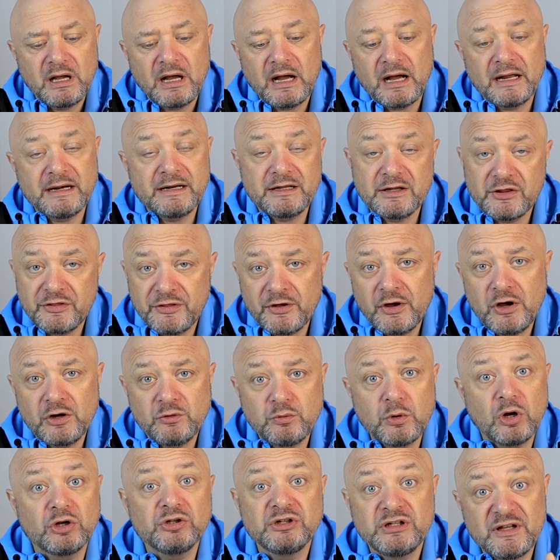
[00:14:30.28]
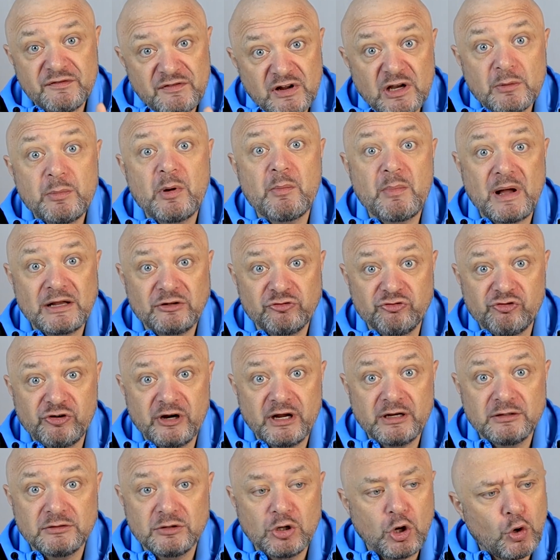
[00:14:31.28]
And then 3rd one, develop a
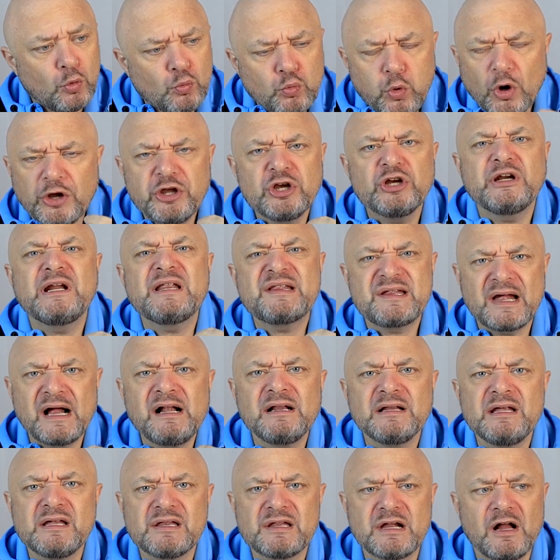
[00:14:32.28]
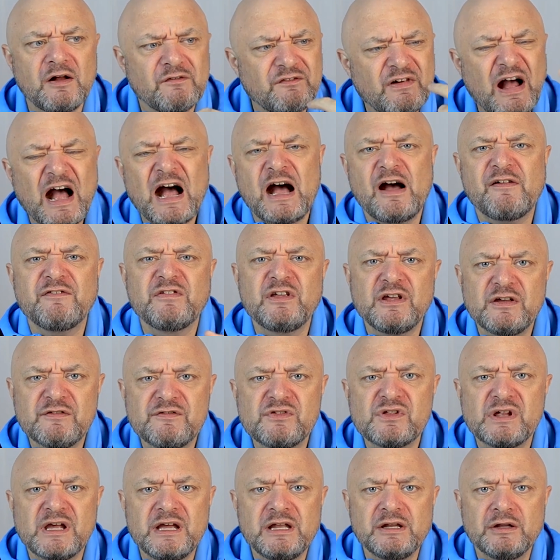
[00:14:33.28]
mantra. What you're going to tell yourself after you've
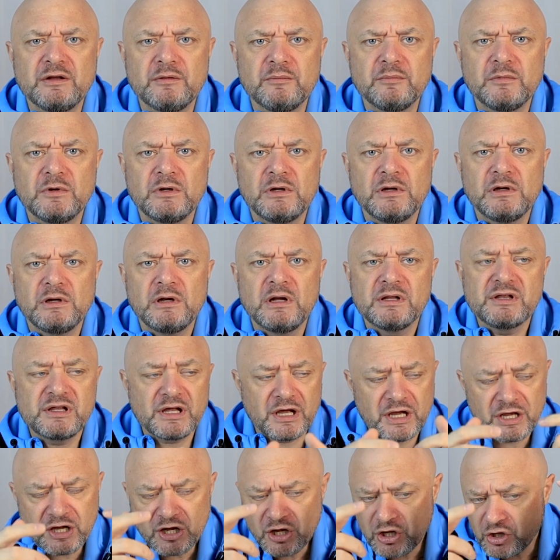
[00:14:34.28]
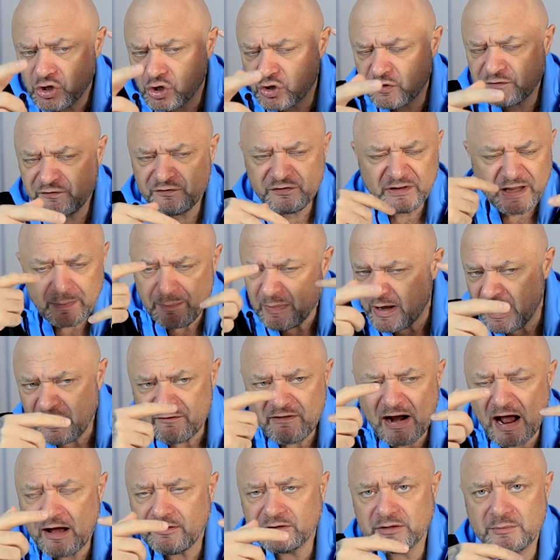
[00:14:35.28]
seen them, to flip it
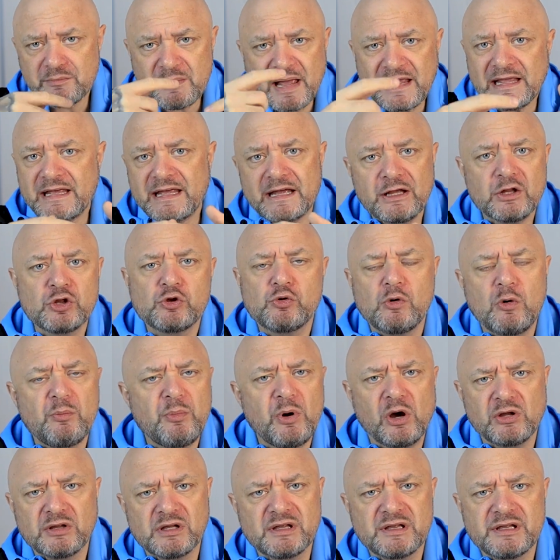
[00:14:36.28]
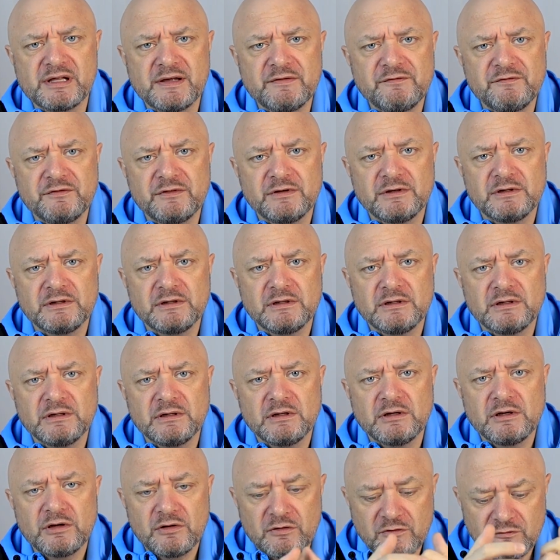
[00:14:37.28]
around and make it into a positive.
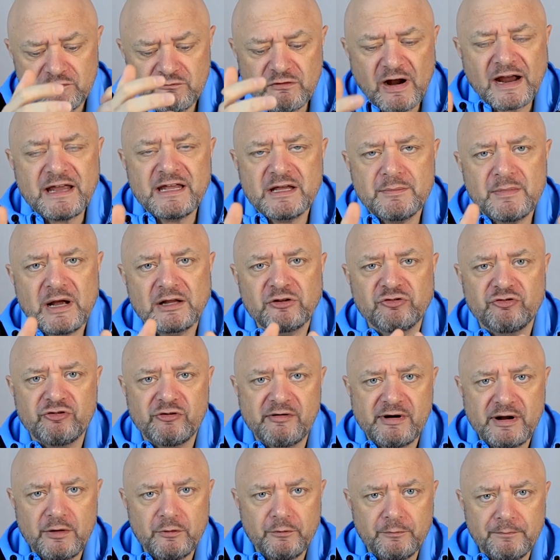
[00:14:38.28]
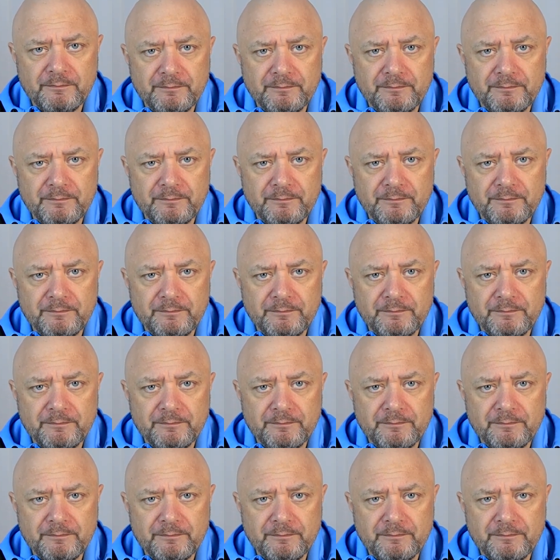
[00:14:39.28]
Write your mantra out.